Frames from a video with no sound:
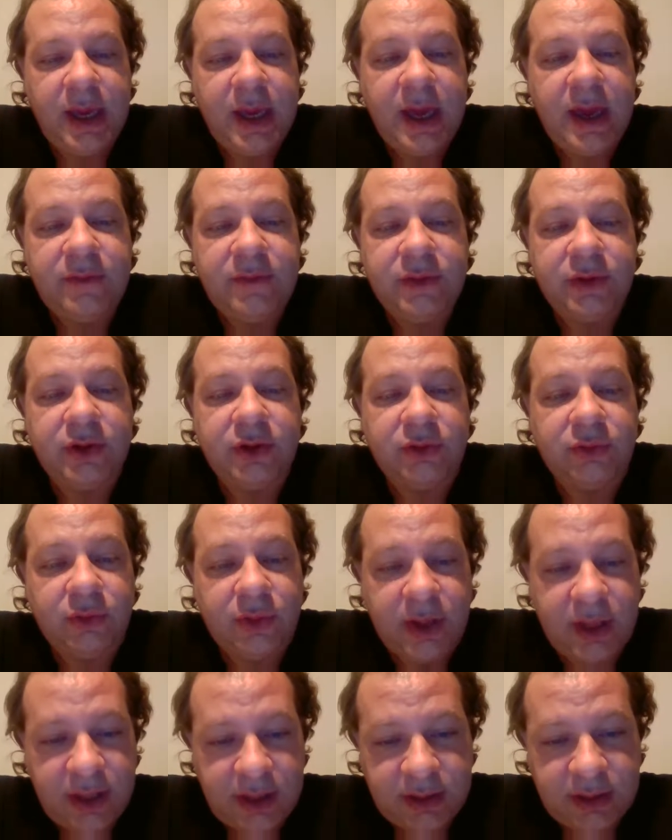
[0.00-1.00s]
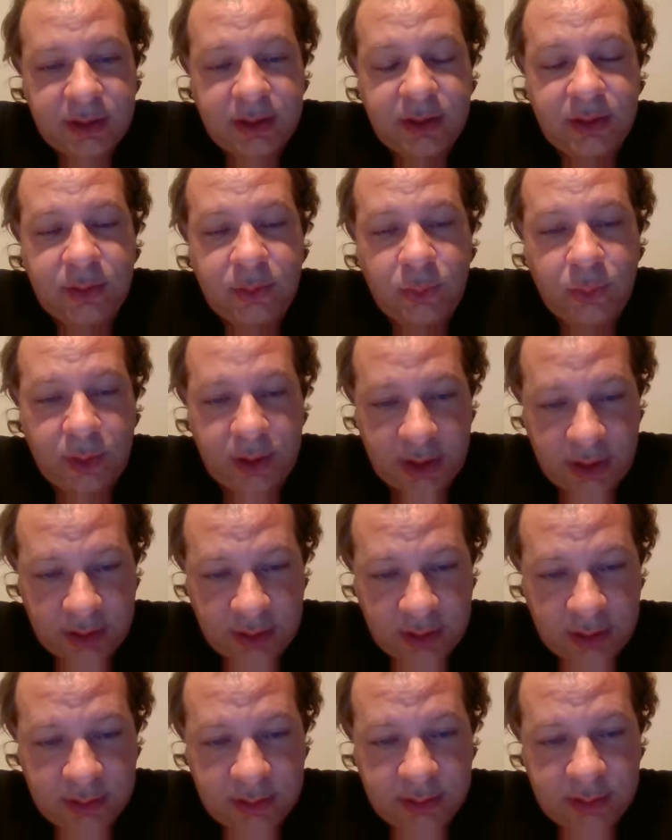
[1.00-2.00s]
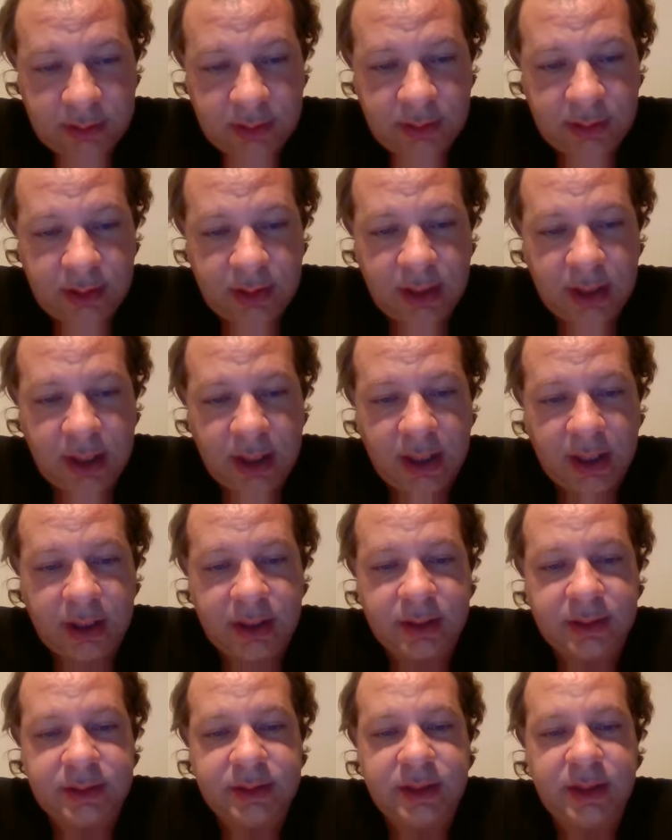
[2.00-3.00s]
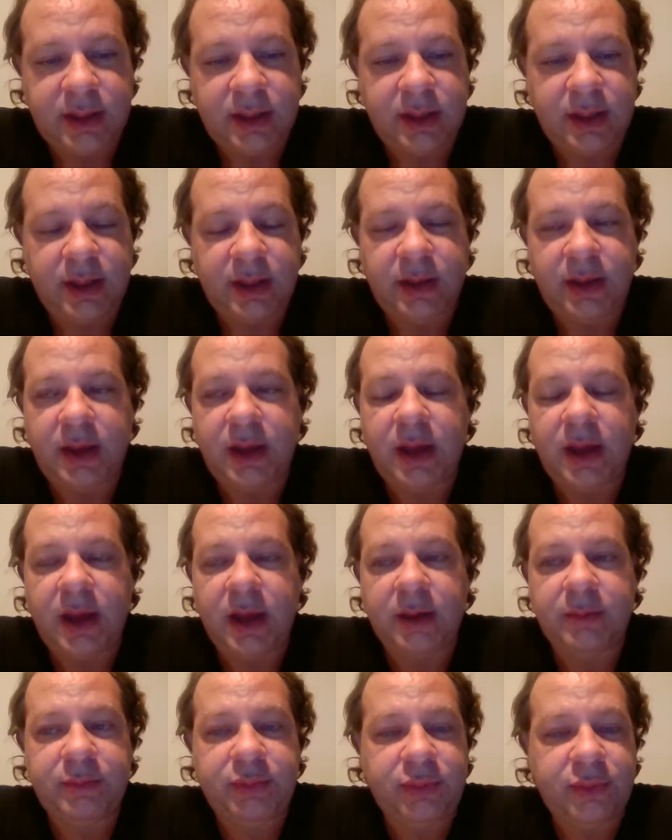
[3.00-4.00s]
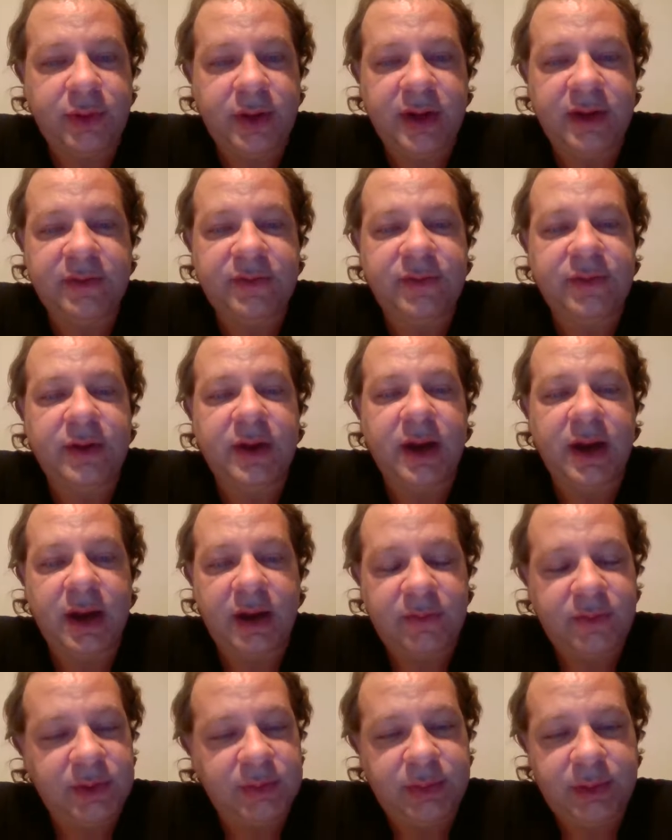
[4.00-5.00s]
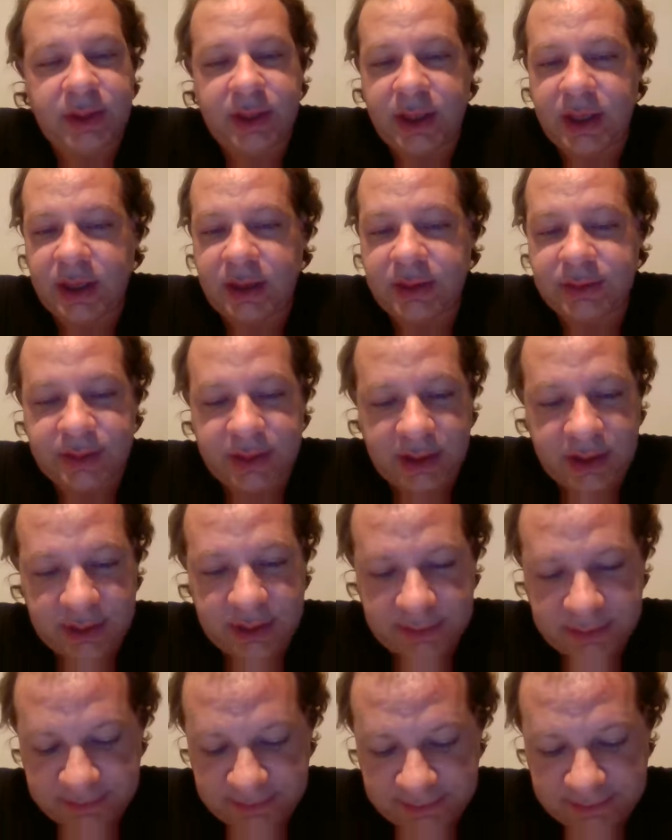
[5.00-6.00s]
Have a great week. And I'm praying for everybody out there.